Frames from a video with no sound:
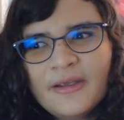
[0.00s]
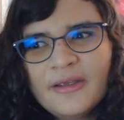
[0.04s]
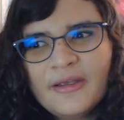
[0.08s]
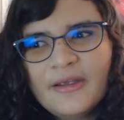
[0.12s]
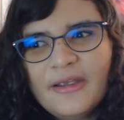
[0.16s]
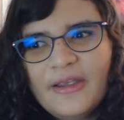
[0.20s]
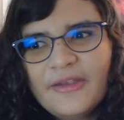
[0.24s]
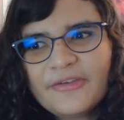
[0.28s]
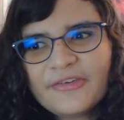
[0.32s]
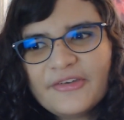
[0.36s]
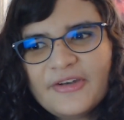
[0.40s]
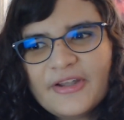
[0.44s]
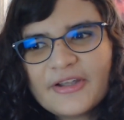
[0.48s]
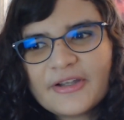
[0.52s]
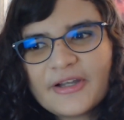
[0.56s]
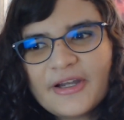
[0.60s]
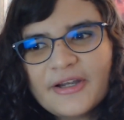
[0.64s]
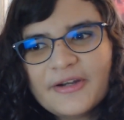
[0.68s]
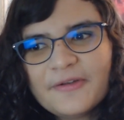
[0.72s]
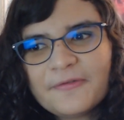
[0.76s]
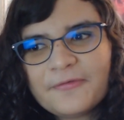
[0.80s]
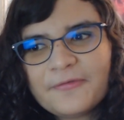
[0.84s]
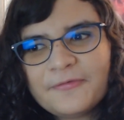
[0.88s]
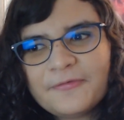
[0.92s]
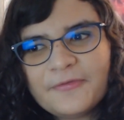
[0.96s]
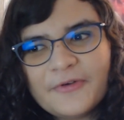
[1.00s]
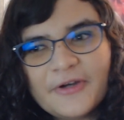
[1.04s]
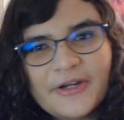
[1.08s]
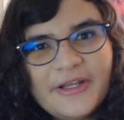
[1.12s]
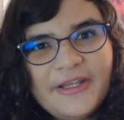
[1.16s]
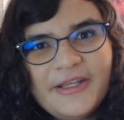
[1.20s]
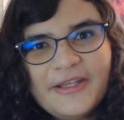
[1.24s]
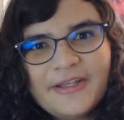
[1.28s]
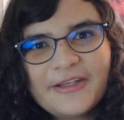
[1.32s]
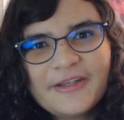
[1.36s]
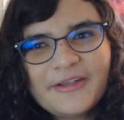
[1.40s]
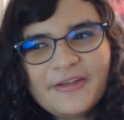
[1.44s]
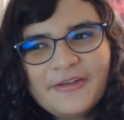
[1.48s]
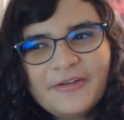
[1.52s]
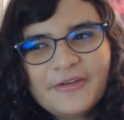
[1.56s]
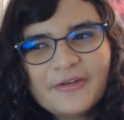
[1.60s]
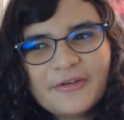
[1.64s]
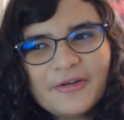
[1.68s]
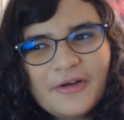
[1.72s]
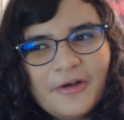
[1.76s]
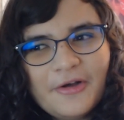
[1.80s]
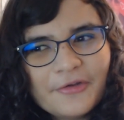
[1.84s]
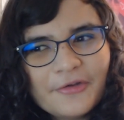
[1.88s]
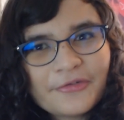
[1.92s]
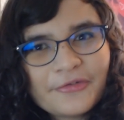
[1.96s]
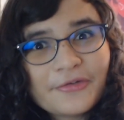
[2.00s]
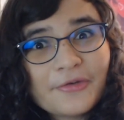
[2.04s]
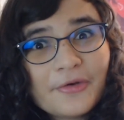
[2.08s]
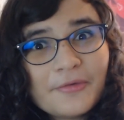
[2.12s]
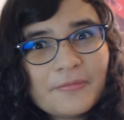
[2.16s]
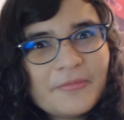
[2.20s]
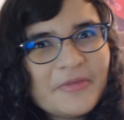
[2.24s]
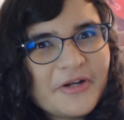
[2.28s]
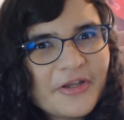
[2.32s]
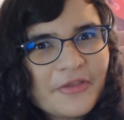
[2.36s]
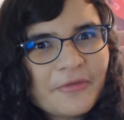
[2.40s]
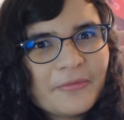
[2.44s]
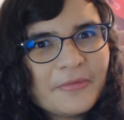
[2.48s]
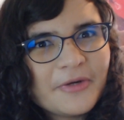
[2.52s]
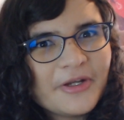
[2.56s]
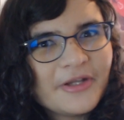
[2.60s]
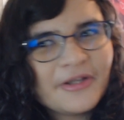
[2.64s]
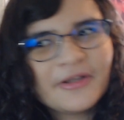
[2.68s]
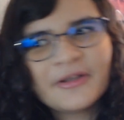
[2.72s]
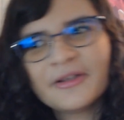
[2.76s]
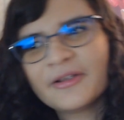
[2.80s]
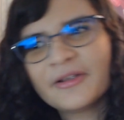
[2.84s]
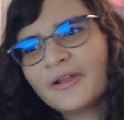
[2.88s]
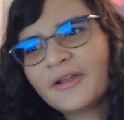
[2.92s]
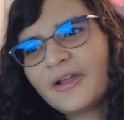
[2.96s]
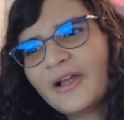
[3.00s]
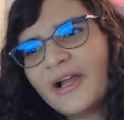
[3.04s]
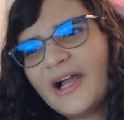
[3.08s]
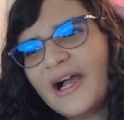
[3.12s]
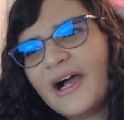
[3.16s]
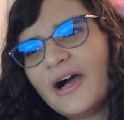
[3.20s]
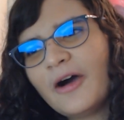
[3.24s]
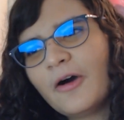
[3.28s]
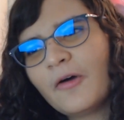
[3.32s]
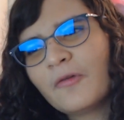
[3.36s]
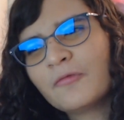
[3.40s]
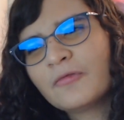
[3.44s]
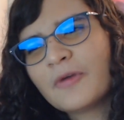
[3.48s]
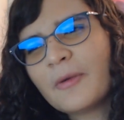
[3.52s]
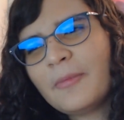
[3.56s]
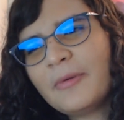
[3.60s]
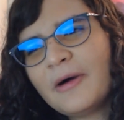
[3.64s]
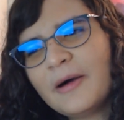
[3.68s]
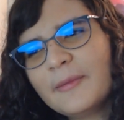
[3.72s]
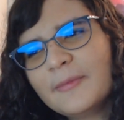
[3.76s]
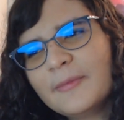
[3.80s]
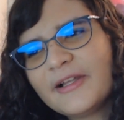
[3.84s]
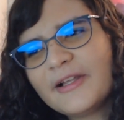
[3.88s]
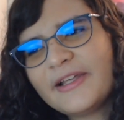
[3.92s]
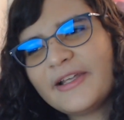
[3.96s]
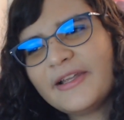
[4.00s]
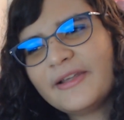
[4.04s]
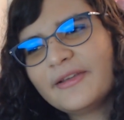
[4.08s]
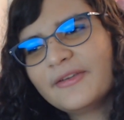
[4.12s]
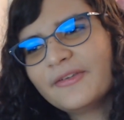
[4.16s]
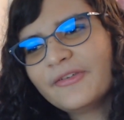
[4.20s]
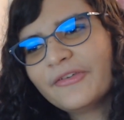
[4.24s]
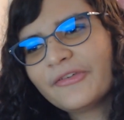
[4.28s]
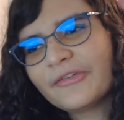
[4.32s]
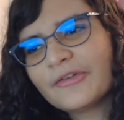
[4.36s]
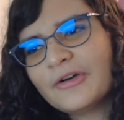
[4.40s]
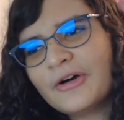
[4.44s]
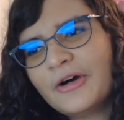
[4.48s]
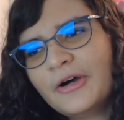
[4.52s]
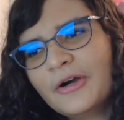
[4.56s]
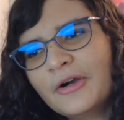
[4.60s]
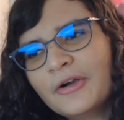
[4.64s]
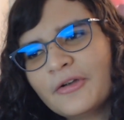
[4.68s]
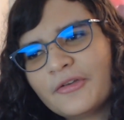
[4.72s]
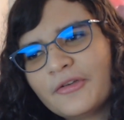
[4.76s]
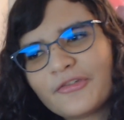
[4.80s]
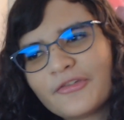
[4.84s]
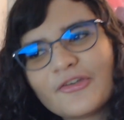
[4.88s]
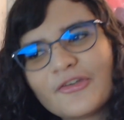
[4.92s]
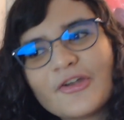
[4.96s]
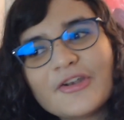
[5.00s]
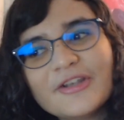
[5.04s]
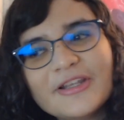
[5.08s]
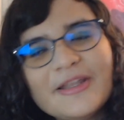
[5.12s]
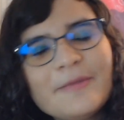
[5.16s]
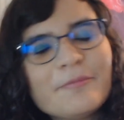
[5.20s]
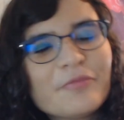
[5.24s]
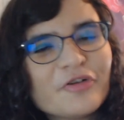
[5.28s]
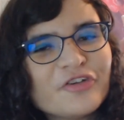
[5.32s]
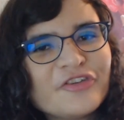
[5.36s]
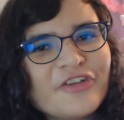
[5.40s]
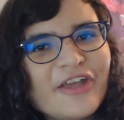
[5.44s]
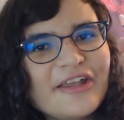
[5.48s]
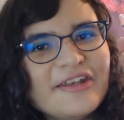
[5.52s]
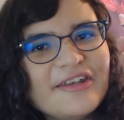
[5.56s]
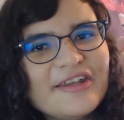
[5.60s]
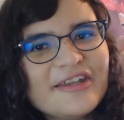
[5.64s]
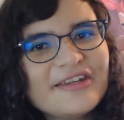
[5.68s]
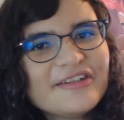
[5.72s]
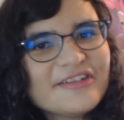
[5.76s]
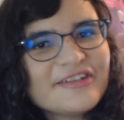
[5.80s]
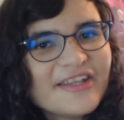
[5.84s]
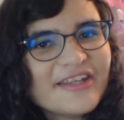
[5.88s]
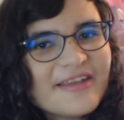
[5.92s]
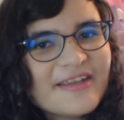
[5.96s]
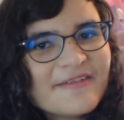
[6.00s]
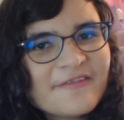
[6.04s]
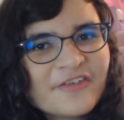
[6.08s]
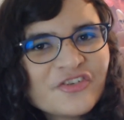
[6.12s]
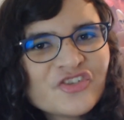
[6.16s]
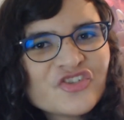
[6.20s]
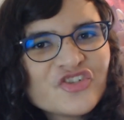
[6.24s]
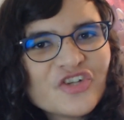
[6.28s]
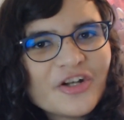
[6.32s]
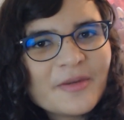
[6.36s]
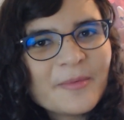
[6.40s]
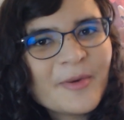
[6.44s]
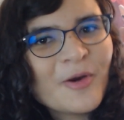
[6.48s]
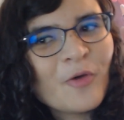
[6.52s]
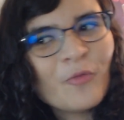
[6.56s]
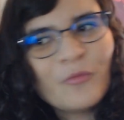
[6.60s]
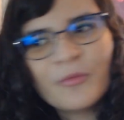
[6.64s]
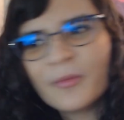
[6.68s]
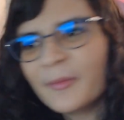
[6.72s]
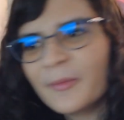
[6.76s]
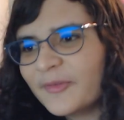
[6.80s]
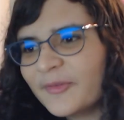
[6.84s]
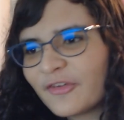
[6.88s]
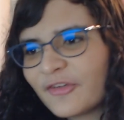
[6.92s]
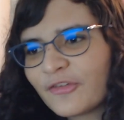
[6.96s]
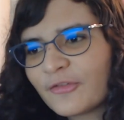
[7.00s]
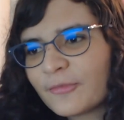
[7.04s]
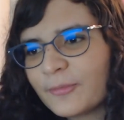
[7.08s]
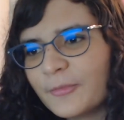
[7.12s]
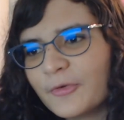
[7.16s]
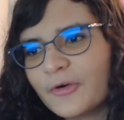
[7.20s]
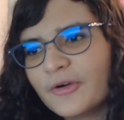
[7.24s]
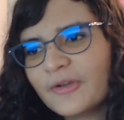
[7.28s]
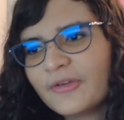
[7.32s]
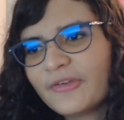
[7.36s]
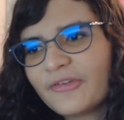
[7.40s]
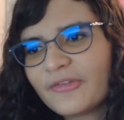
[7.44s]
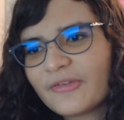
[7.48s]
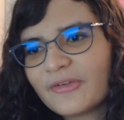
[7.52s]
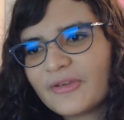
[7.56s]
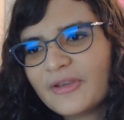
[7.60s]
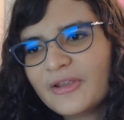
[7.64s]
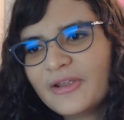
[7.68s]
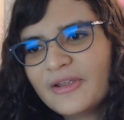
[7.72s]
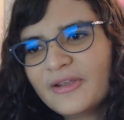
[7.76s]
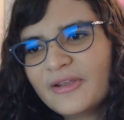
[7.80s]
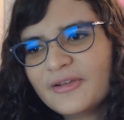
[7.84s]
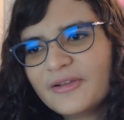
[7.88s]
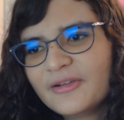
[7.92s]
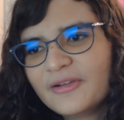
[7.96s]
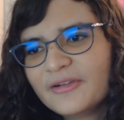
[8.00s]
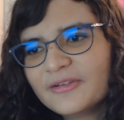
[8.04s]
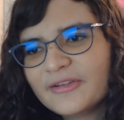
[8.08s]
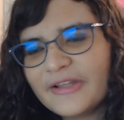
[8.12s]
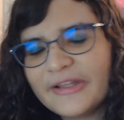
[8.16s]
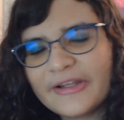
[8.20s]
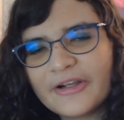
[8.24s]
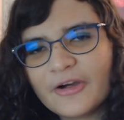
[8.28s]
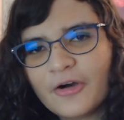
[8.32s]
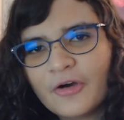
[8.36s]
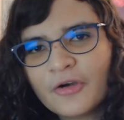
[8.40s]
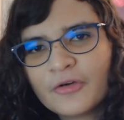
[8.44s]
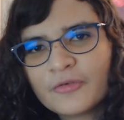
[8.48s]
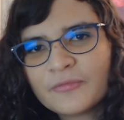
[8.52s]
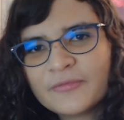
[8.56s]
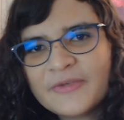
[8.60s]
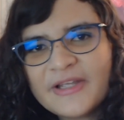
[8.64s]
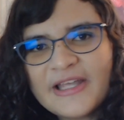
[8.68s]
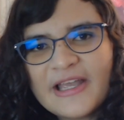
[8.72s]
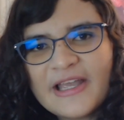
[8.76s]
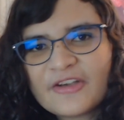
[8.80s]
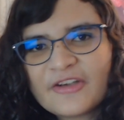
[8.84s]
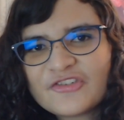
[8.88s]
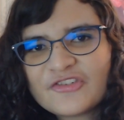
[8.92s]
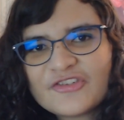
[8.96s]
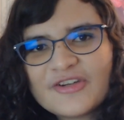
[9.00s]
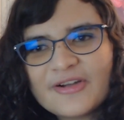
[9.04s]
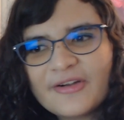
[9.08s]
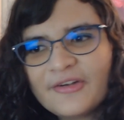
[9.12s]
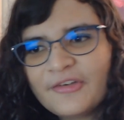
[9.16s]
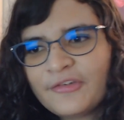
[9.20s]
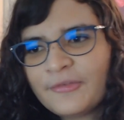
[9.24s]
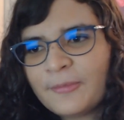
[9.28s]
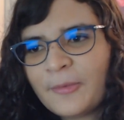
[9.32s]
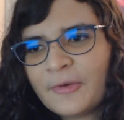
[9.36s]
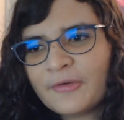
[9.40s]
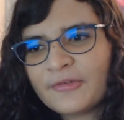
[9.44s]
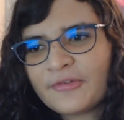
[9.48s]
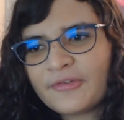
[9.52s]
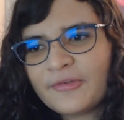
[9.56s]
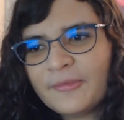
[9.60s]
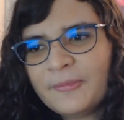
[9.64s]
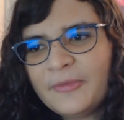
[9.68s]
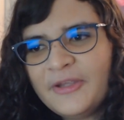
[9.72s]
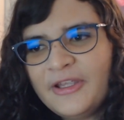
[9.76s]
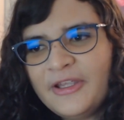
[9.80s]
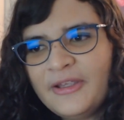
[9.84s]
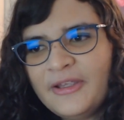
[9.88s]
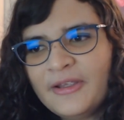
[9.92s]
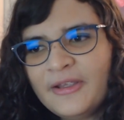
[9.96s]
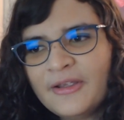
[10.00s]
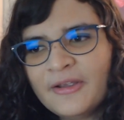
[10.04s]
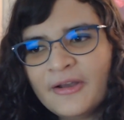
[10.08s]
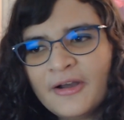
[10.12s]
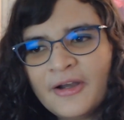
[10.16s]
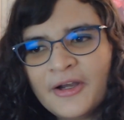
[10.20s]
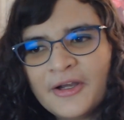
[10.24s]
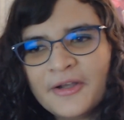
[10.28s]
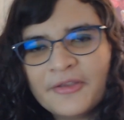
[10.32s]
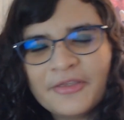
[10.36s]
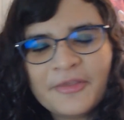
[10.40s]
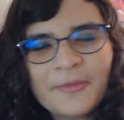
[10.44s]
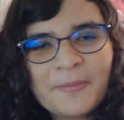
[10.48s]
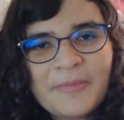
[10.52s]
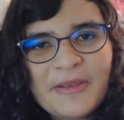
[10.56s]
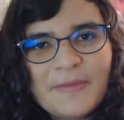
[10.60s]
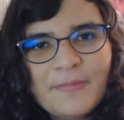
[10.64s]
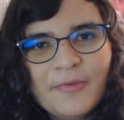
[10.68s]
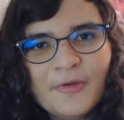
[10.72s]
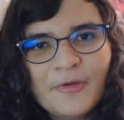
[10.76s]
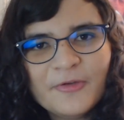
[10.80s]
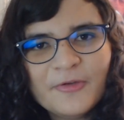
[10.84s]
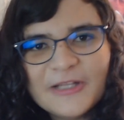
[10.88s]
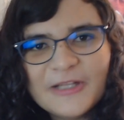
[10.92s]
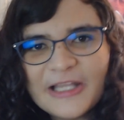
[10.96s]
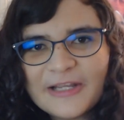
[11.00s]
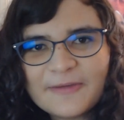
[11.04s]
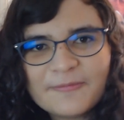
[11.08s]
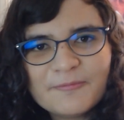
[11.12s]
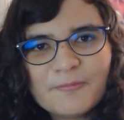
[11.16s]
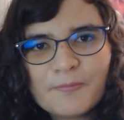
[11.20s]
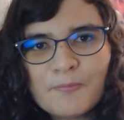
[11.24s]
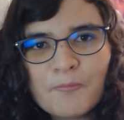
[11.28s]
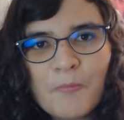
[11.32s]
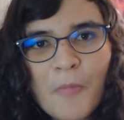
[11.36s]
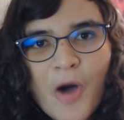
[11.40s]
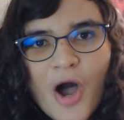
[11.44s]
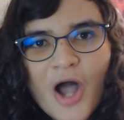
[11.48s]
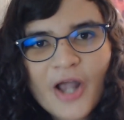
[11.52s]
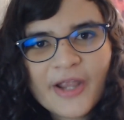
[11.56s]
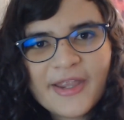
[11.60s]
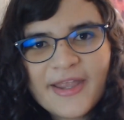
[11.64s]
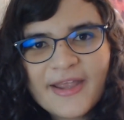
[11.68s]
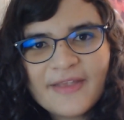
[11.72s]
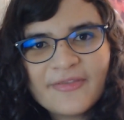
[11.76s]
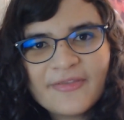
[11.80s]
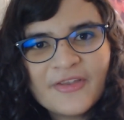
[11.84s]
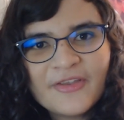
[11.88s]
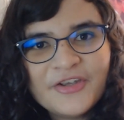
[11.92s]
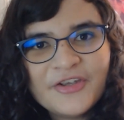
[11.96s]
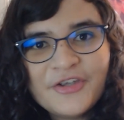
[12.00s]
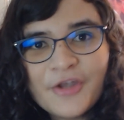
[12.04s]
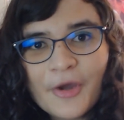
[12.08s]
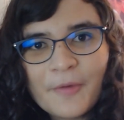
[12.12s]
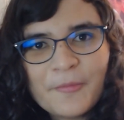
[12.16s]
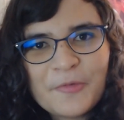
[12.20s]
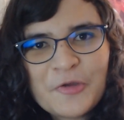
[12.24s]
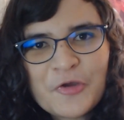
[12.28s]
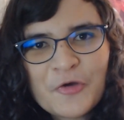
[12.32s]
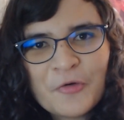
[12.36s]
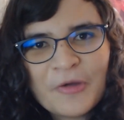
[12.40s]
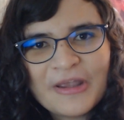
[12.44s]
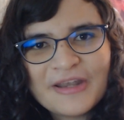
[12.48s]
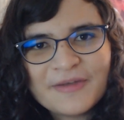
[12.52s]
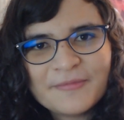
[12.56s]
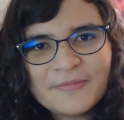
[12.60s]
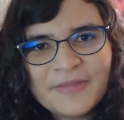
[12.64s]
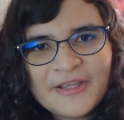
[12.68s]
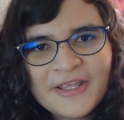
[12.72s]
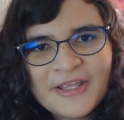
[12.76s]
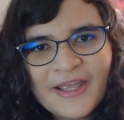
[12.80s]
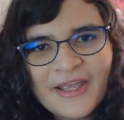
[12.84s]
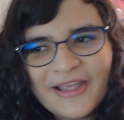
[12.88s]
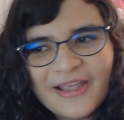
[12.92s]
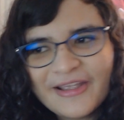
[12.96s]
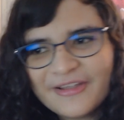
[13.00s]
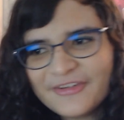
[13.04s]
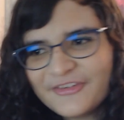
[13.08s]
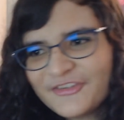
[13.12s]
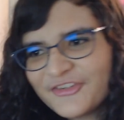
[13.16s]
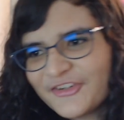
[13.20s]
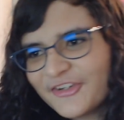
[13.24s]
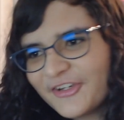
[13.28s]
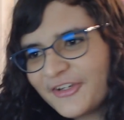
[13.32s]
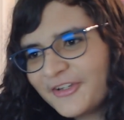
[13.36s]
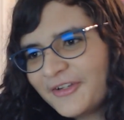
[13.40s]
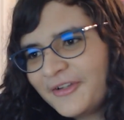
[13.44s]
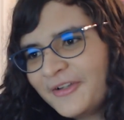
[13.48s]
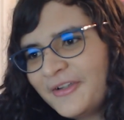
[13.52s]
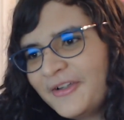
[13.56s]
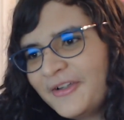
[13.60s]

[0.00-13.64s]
Isn't it kind of funny, also, by the way, how Republicans are suddenly pretending to give a shit about women's sports? Like, aren't reactionaries supposed to be the people, like, mocking the WNBA and shit?